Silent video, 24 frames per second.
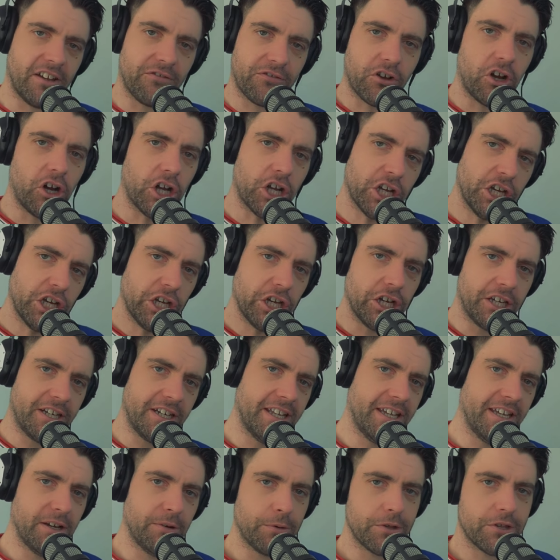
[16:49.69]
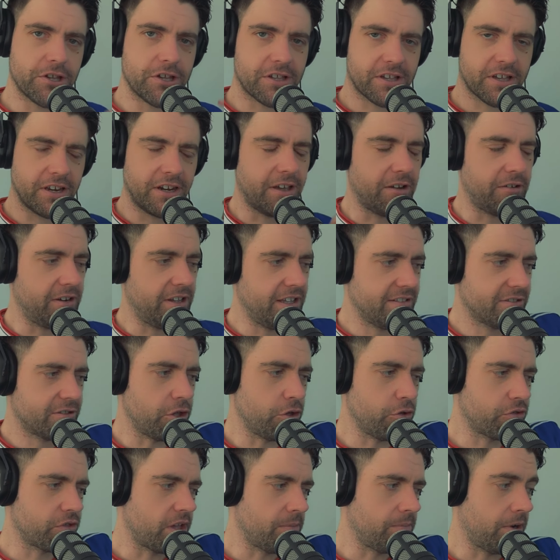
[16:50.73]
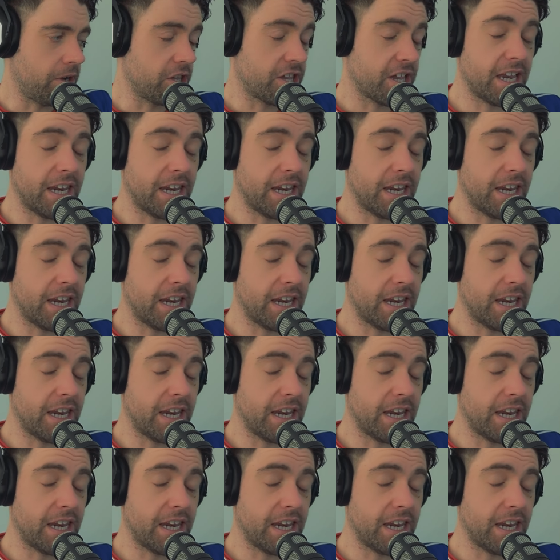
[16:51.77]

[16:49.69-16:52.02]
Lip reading: I've got a curtain here, which is, can only do so much.